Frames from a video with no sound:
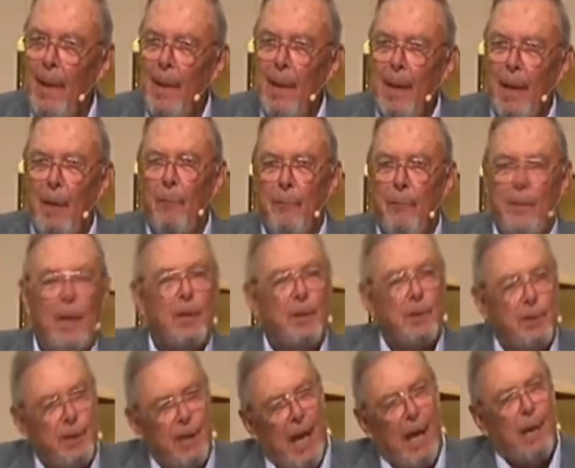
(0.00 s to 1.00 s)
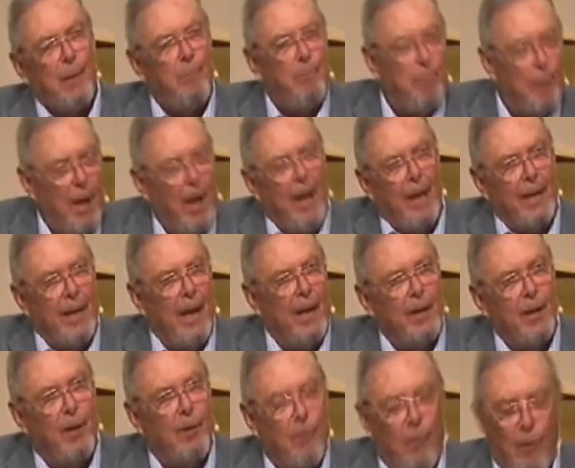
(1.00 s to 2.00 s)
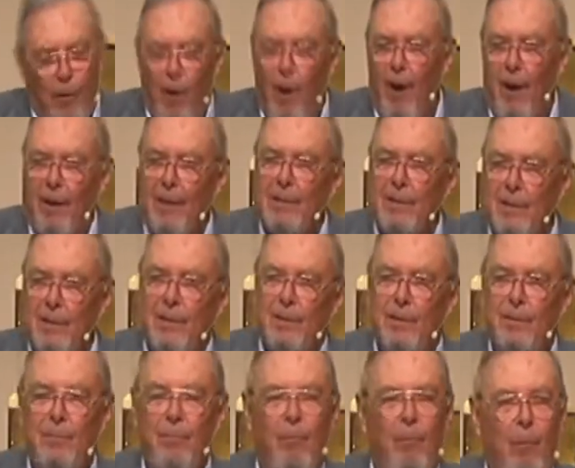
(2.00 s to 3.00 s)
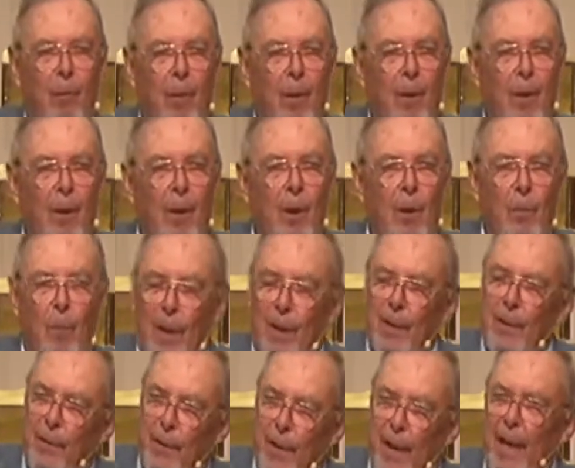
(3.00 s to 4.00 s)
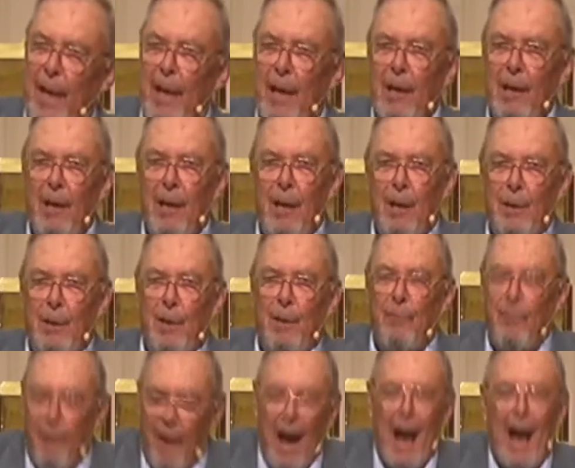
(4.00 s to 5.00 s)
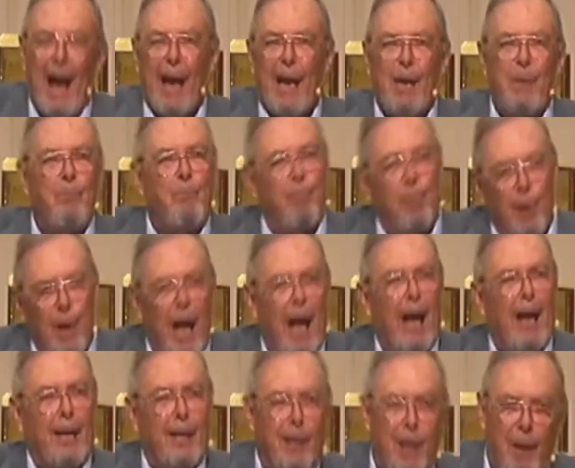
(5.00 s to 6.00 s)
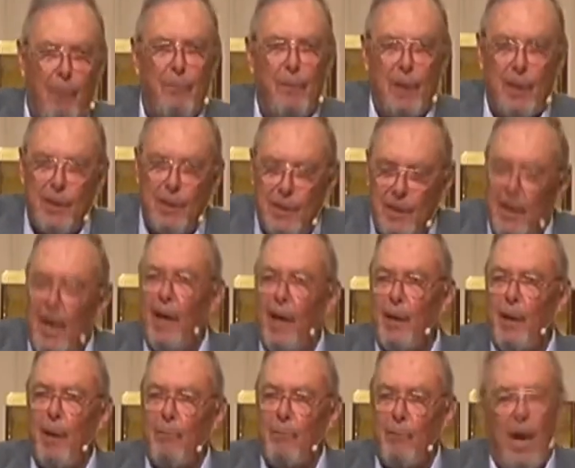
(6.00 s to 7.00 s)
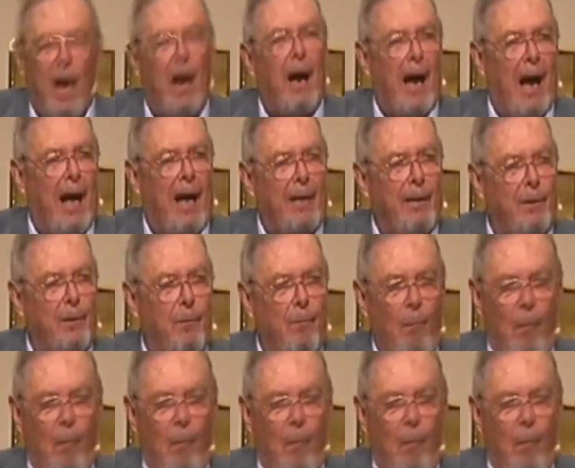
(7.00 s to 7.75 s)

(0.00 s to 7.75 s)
If the shed blood on the cross was the divine blood of the Son of God,